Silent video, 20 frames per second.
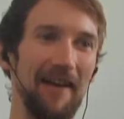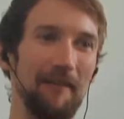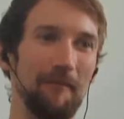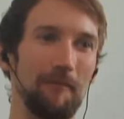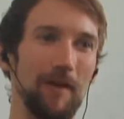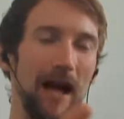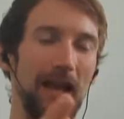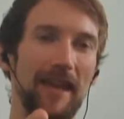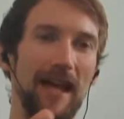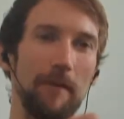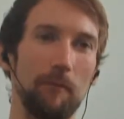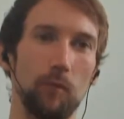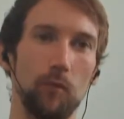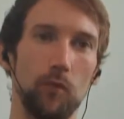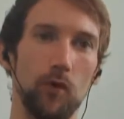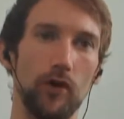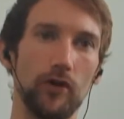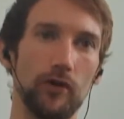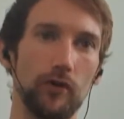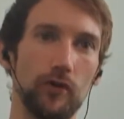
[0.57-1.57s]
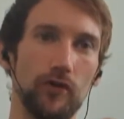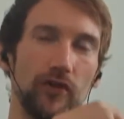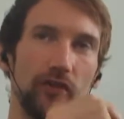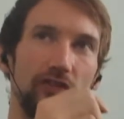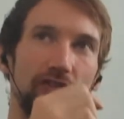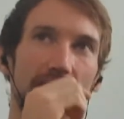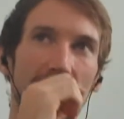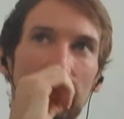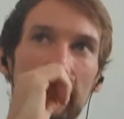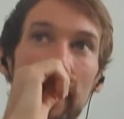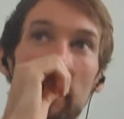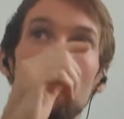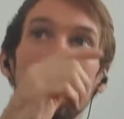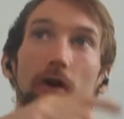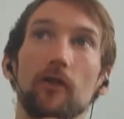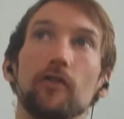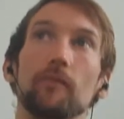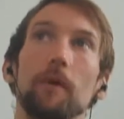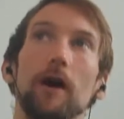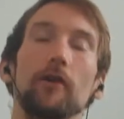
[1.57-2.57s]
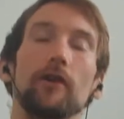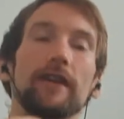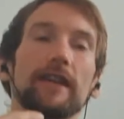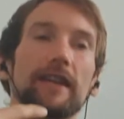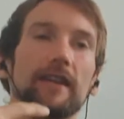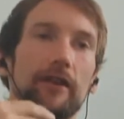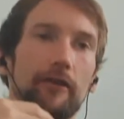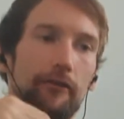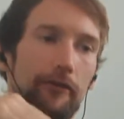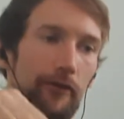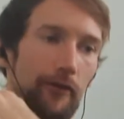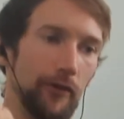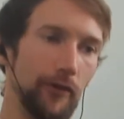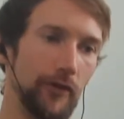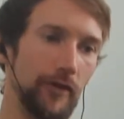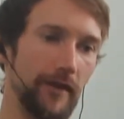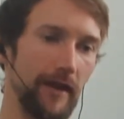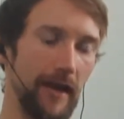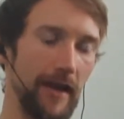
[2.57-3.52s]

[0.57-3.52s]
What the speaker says: And then what you were just saying there about eating the food,